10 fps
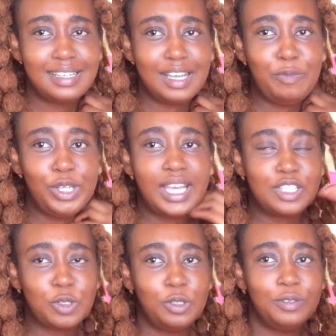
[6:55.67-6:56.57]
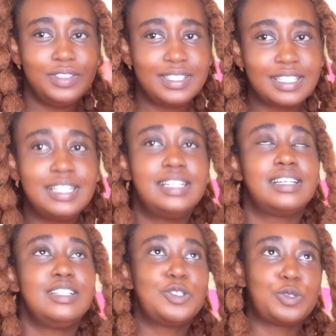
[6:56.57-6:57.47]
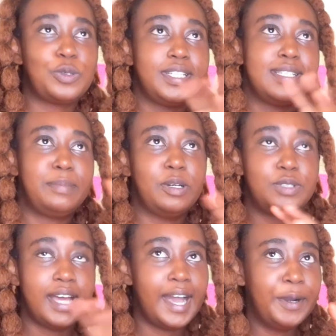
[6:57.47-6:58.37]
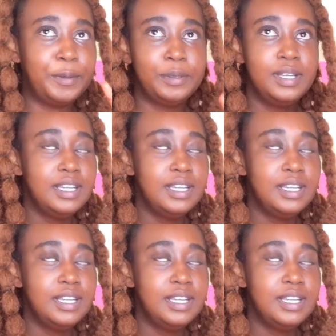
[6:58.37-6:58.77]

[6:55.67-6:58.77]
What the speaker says: We get all of these great stories about how